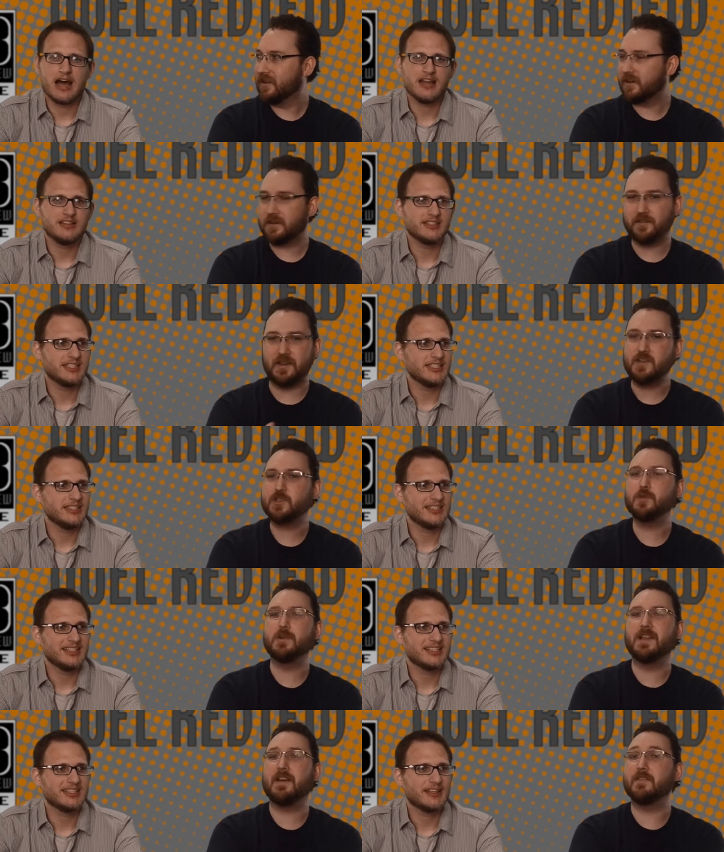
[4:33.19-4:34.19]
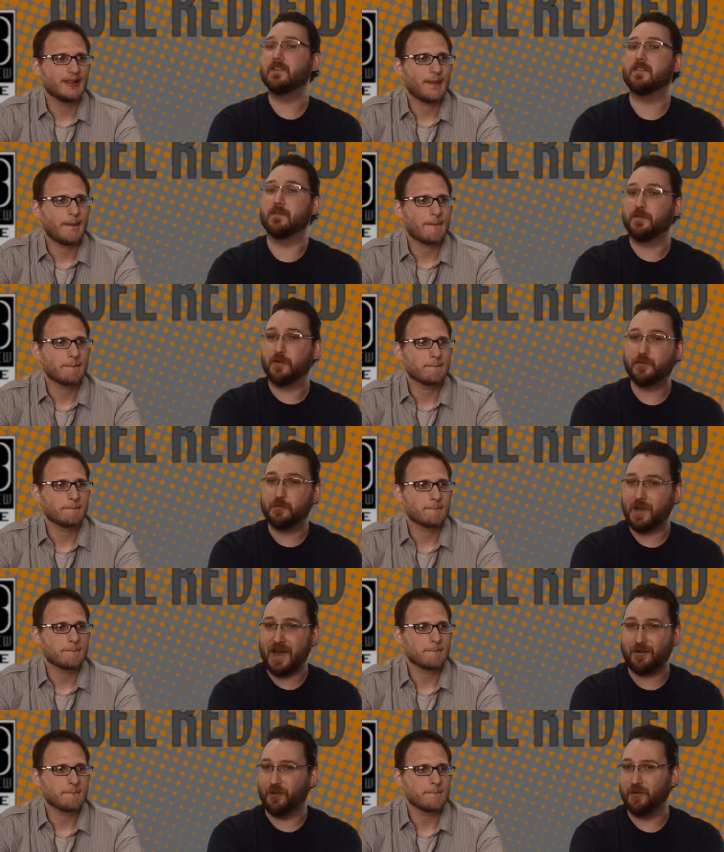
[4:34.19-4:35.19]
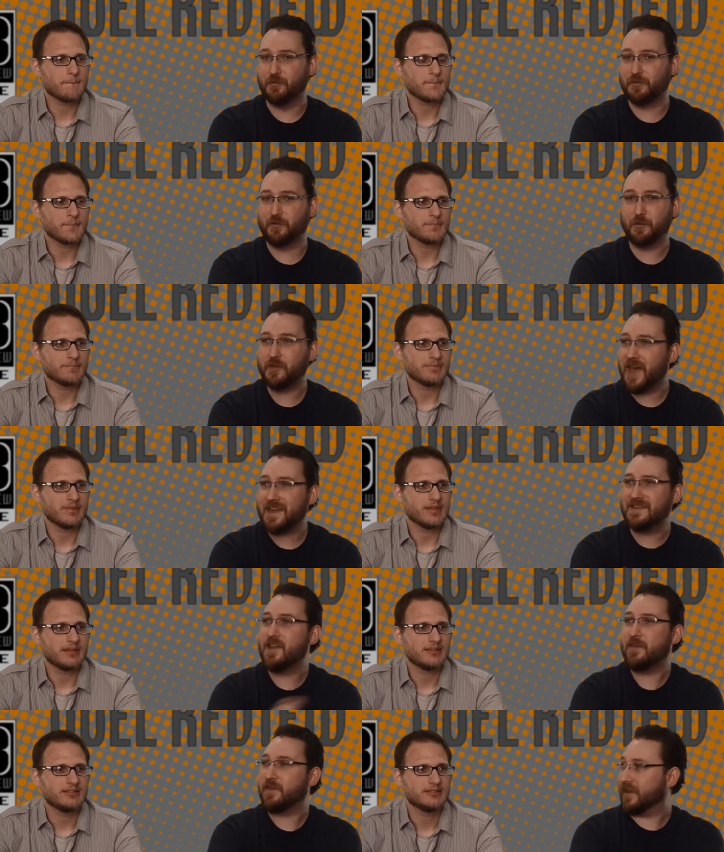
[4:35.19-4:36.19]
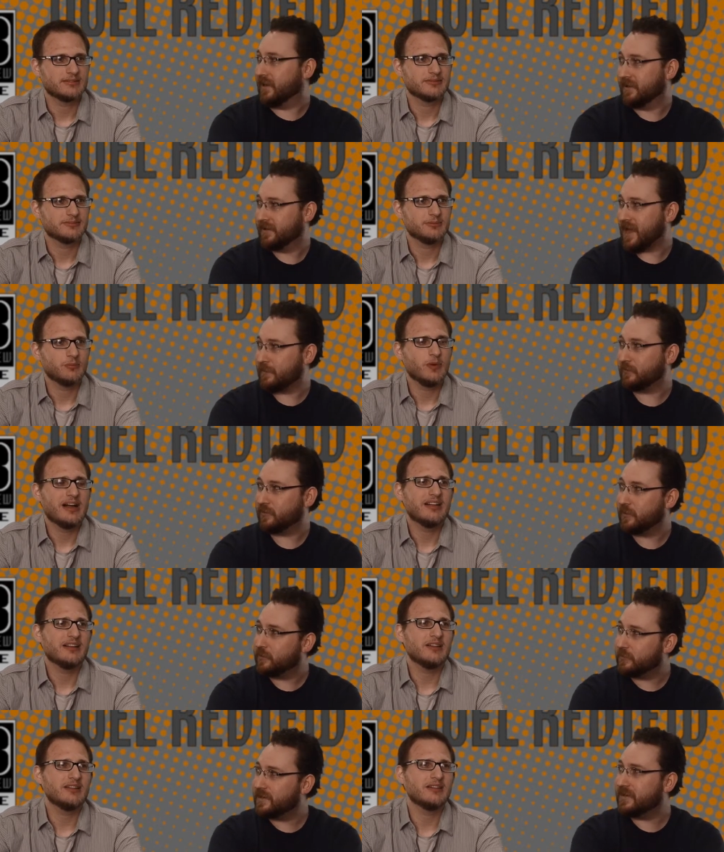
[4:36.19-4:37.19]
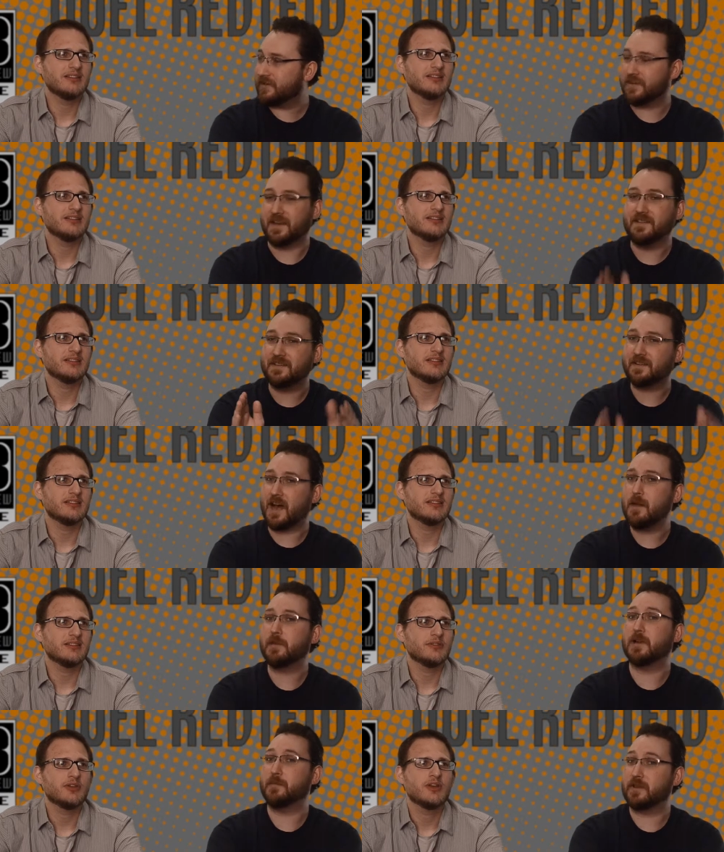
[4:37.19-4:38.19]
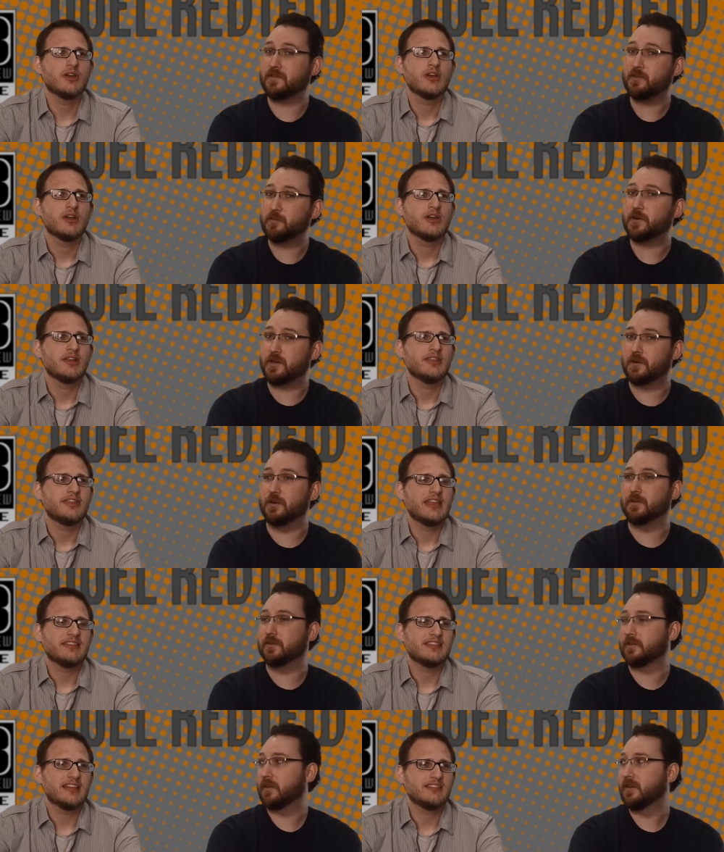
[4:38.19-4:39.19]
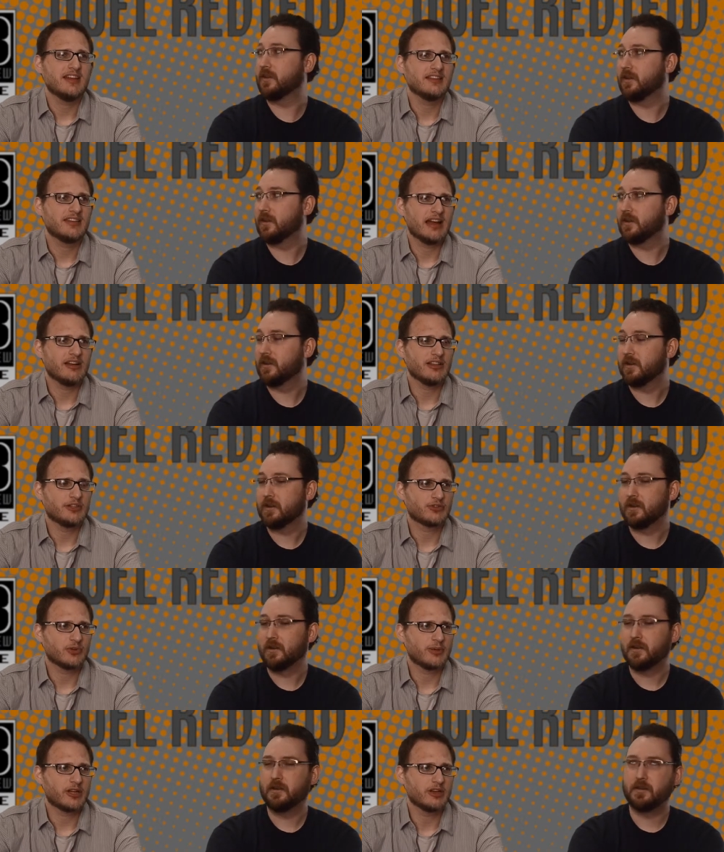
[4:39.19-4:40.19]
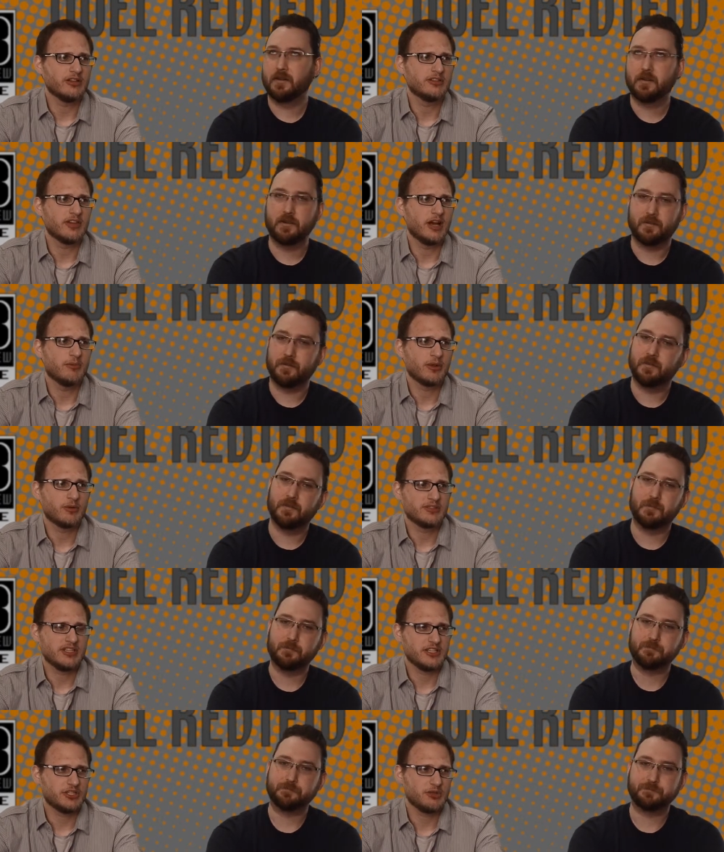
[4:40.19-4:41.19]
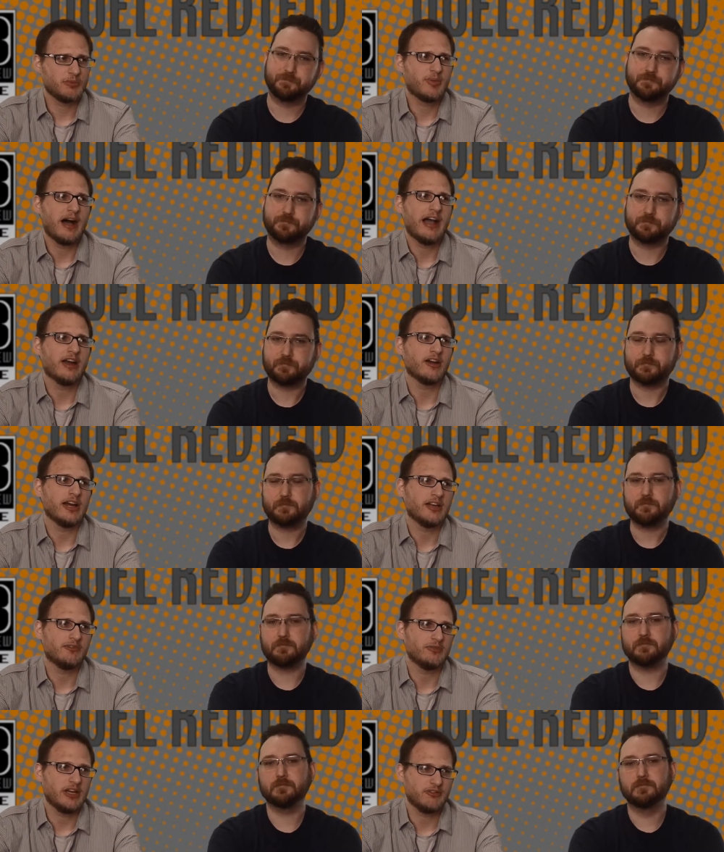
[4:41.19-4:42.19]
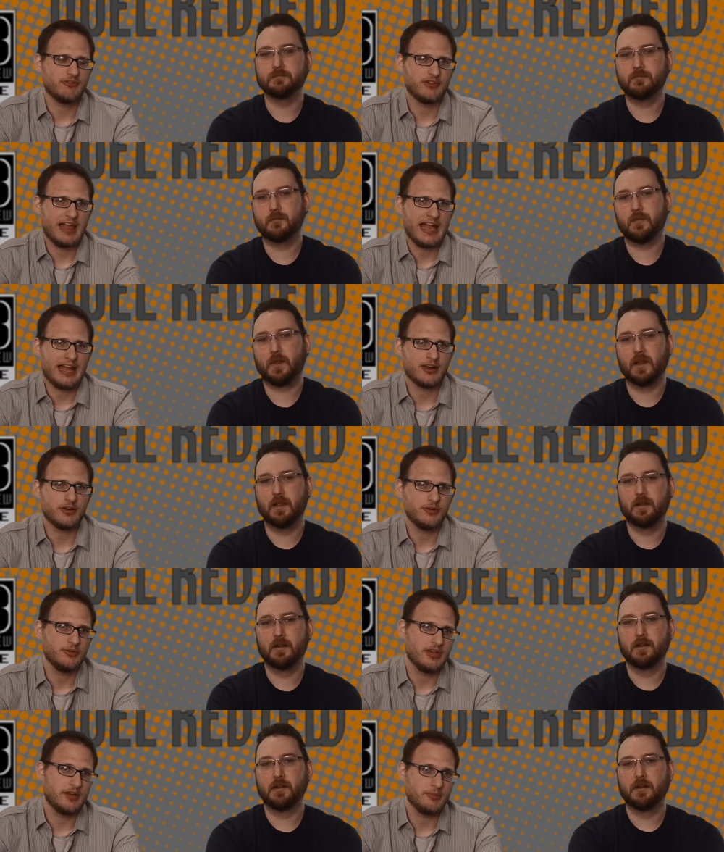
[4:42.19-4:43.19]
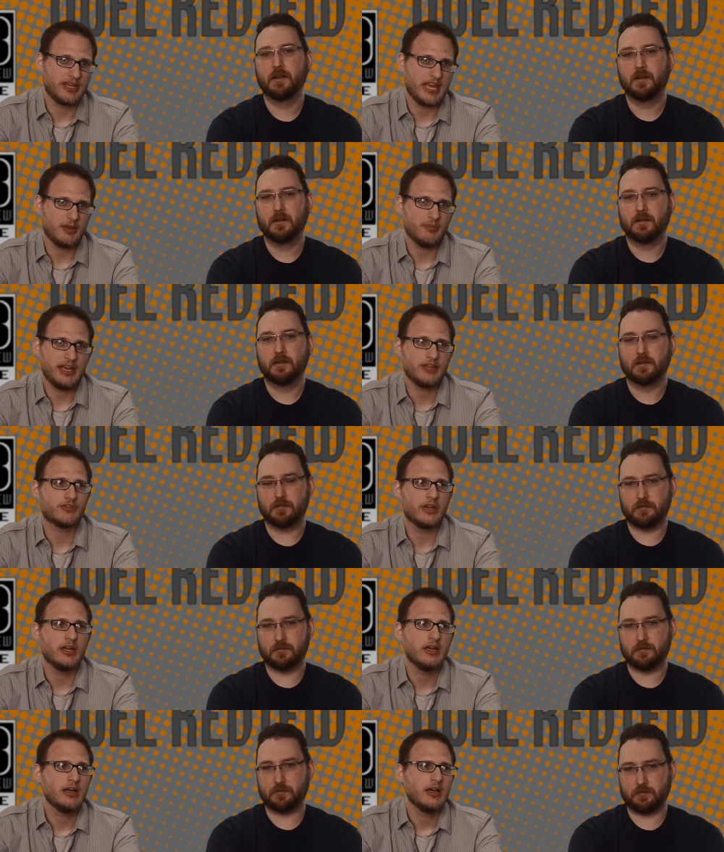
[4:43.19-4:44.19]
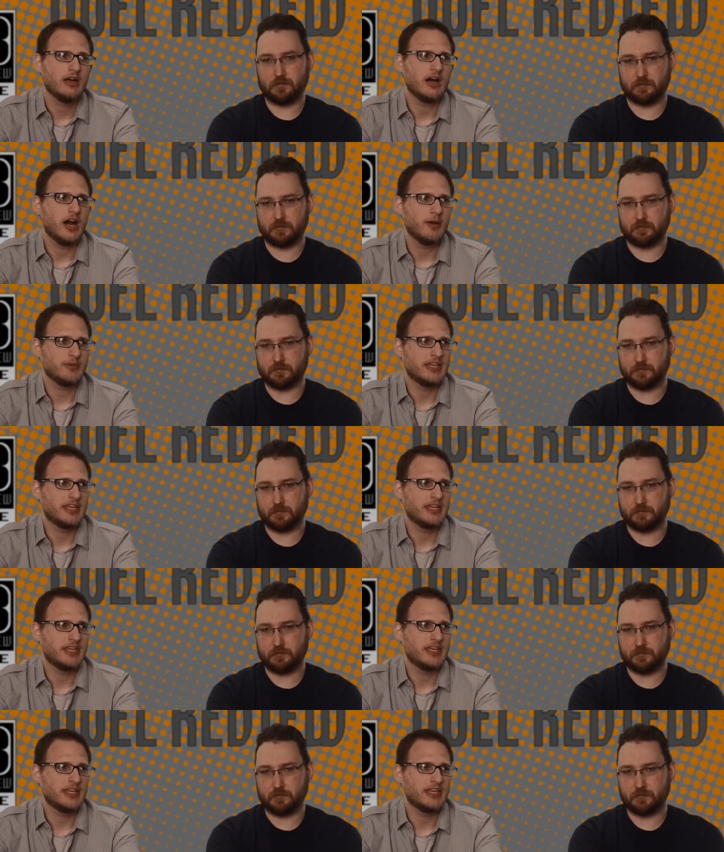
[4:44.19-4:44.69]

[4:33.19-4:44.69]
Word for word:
Speaker 1: Honestly, because issue 11 is the first battle. Before that, nothing. Absolutely well, nothing. It's a comic about superheroes.
Speaker 2: That's that's not entirely true because um, there was the issue with Pyre and and Flag, who then became Patriot um,